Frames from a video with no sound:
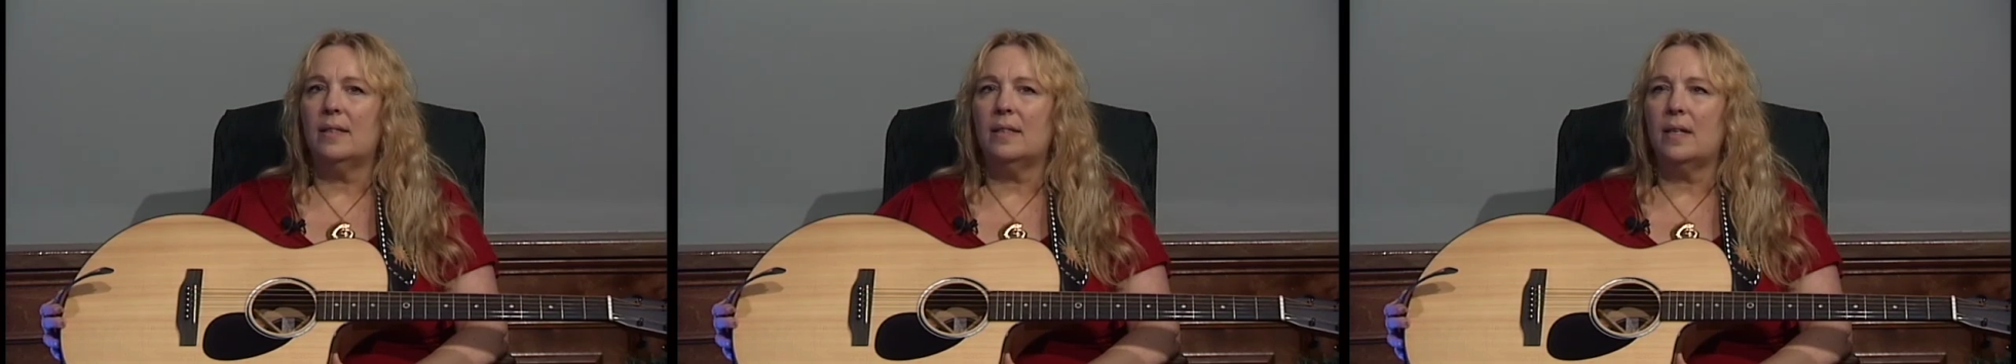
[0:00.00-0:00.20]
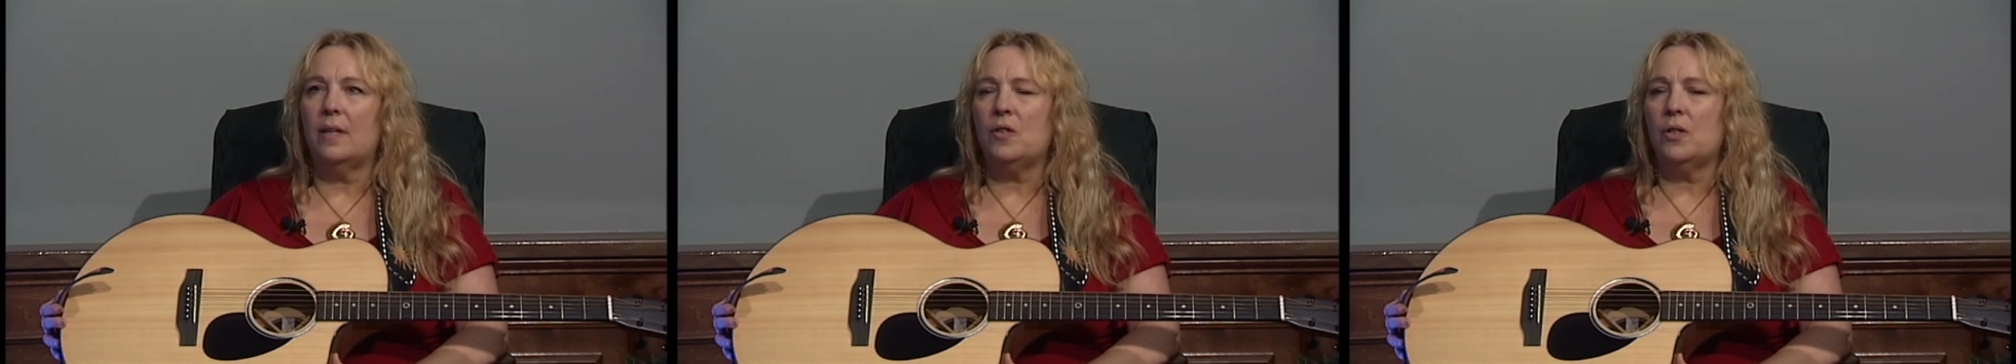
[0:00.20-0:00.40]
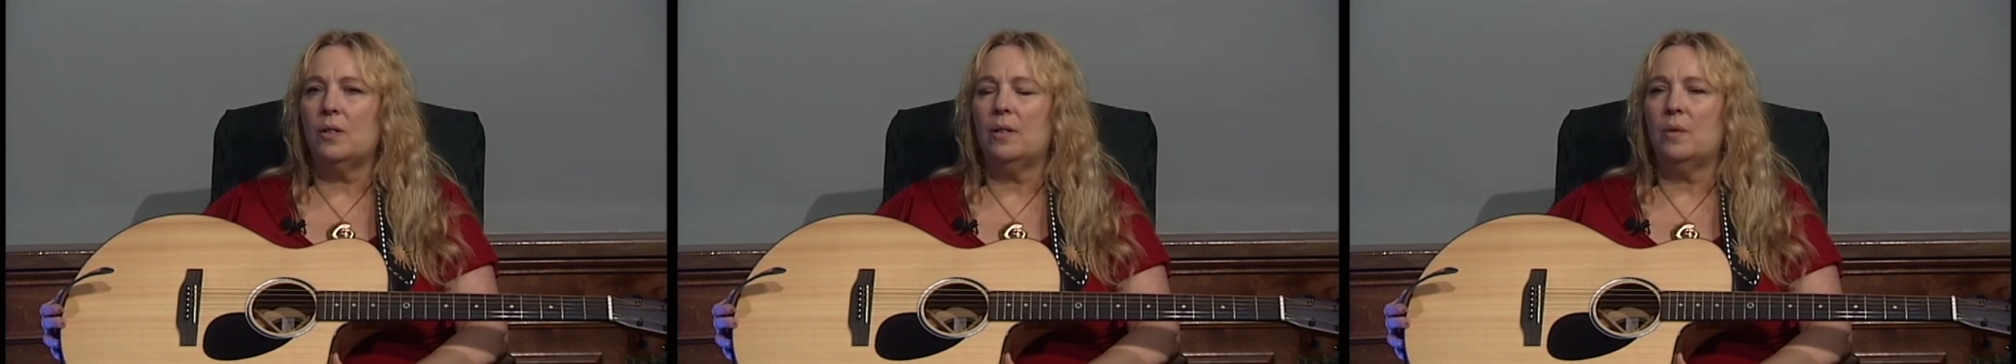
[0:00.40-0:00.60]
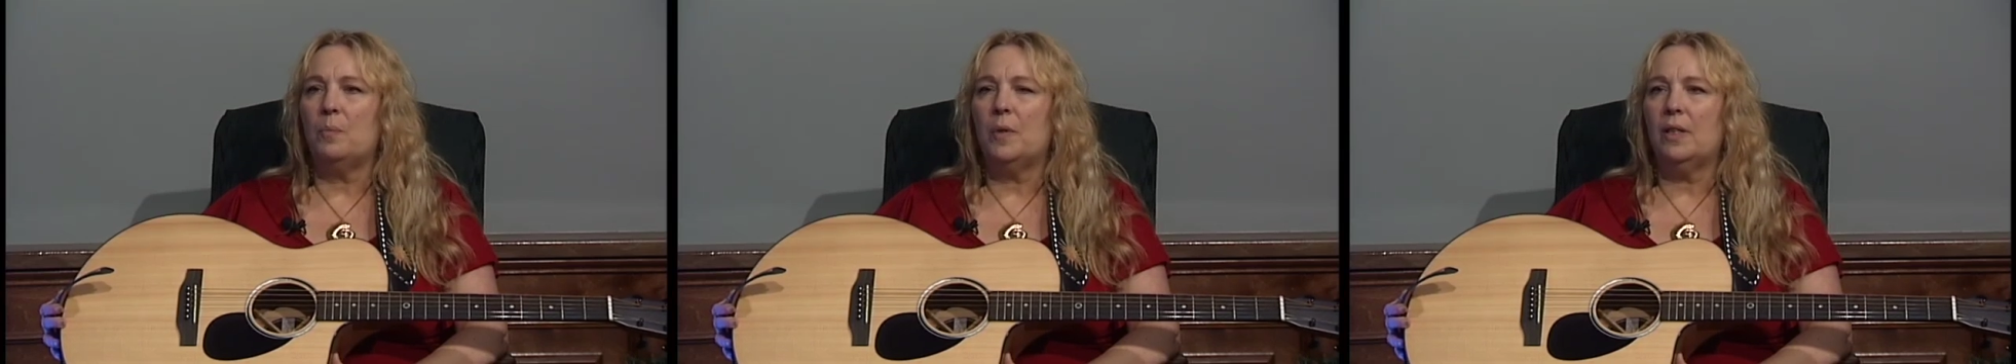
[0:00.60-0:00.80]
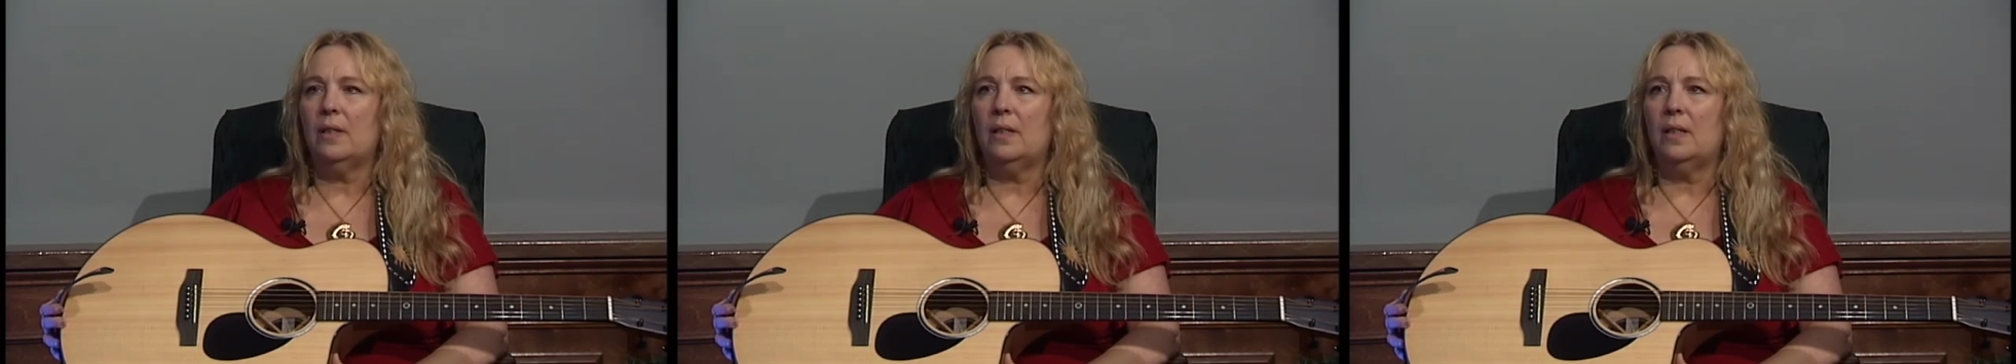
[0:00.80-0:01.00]
such an
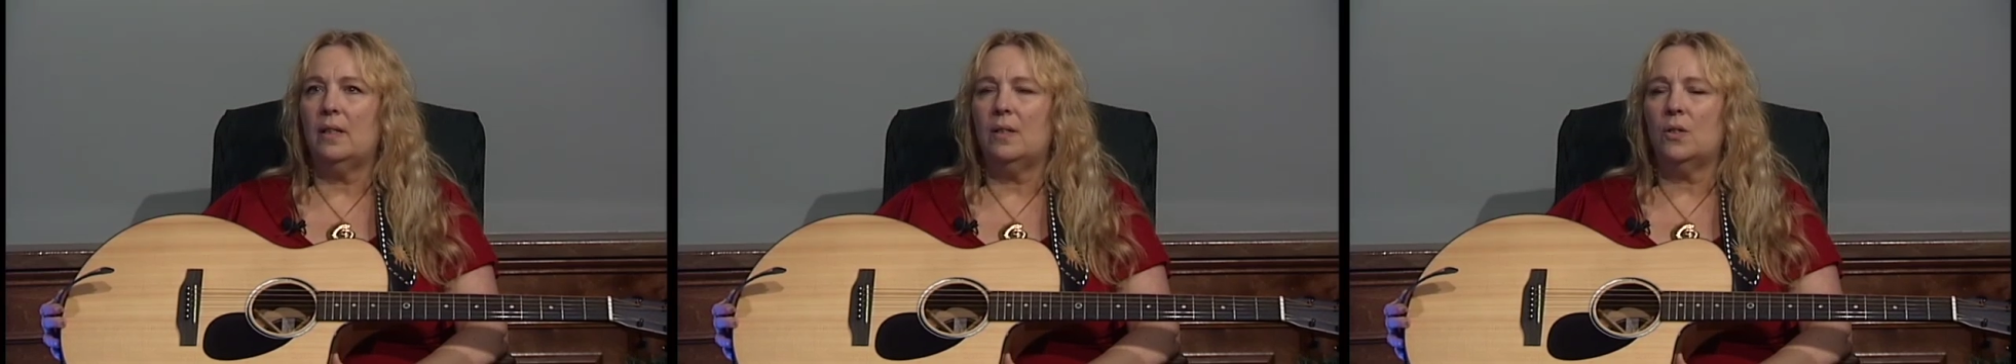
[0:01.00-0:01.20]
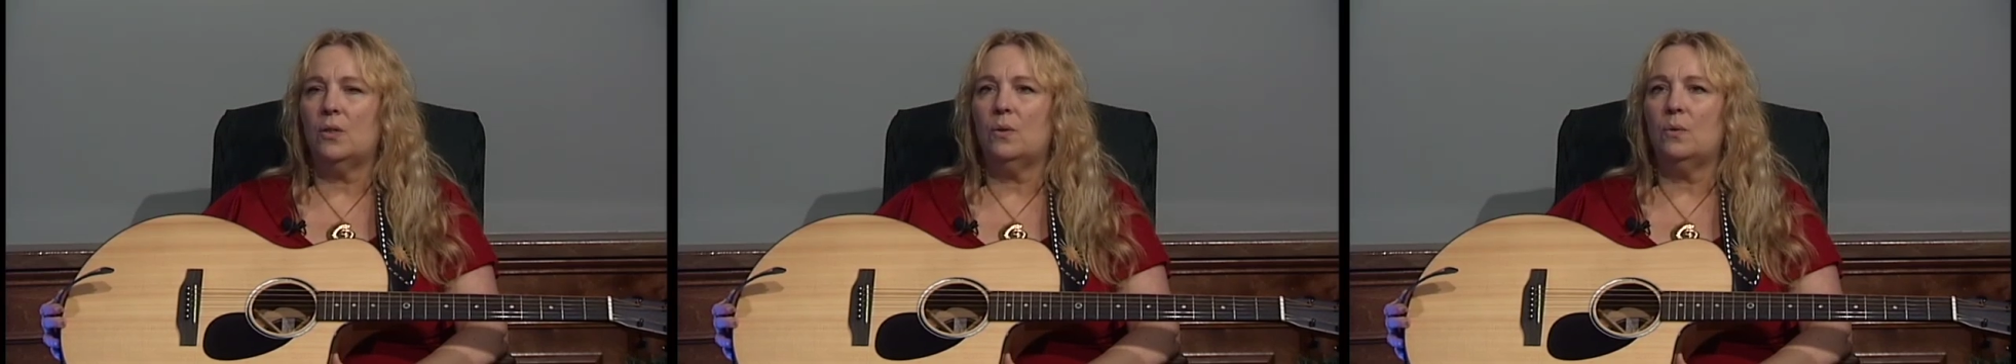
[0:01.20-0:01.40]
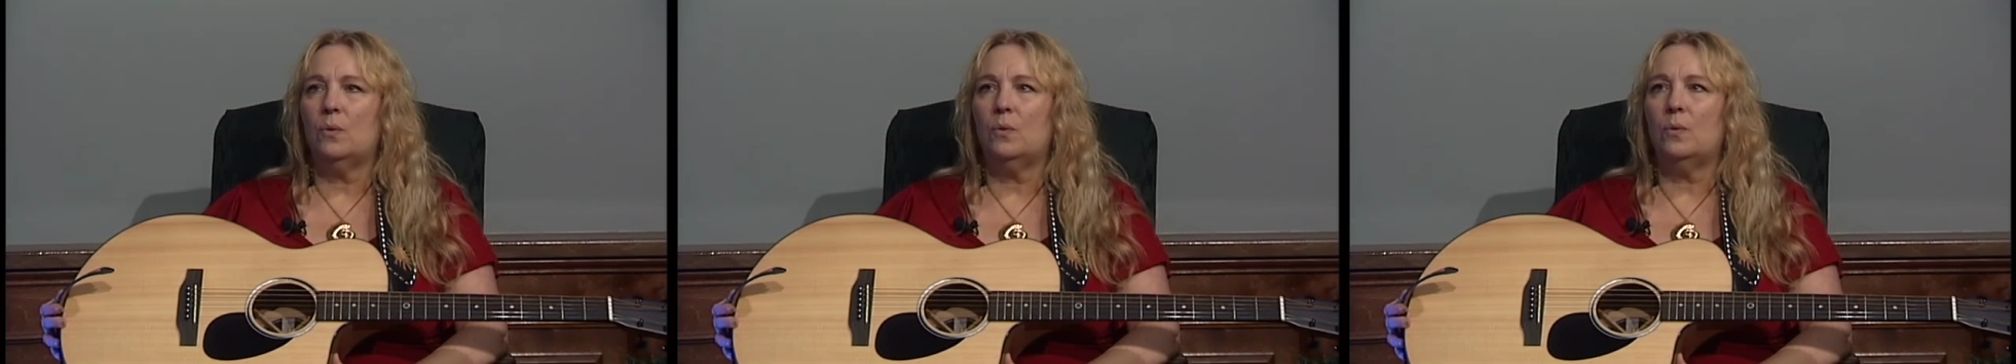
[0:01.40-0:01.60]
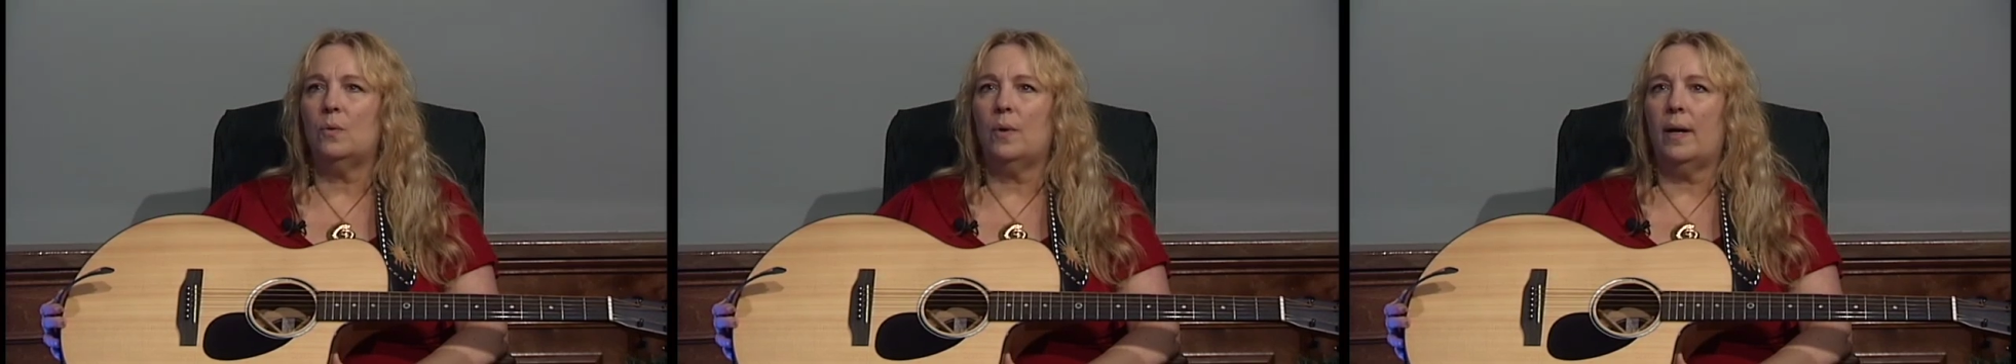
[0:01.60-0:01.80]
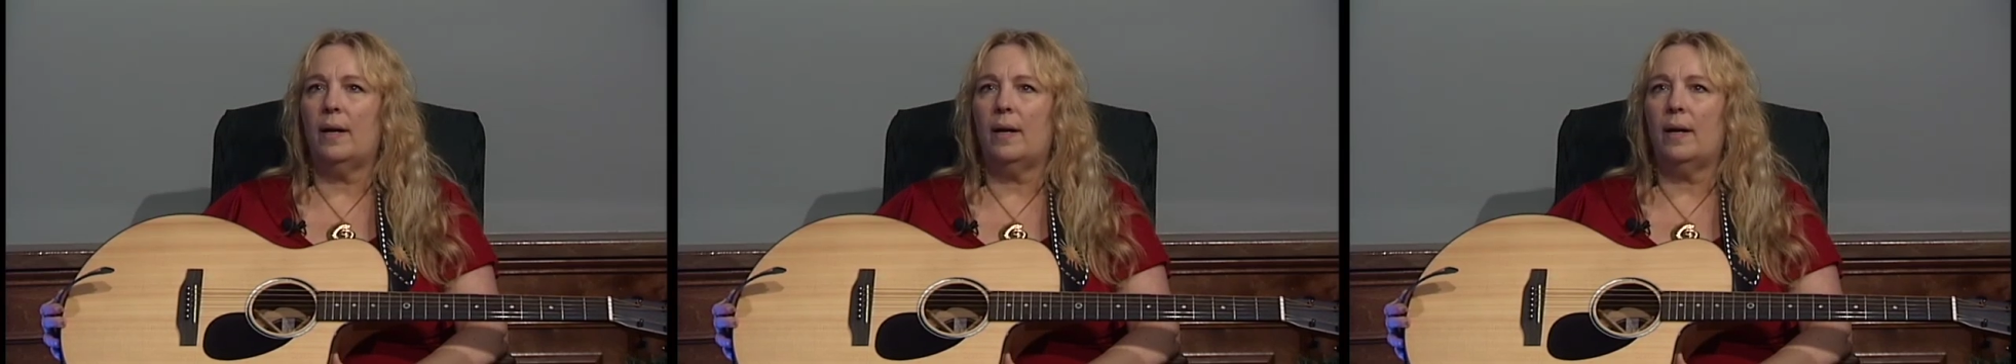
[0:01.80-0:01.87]
ability to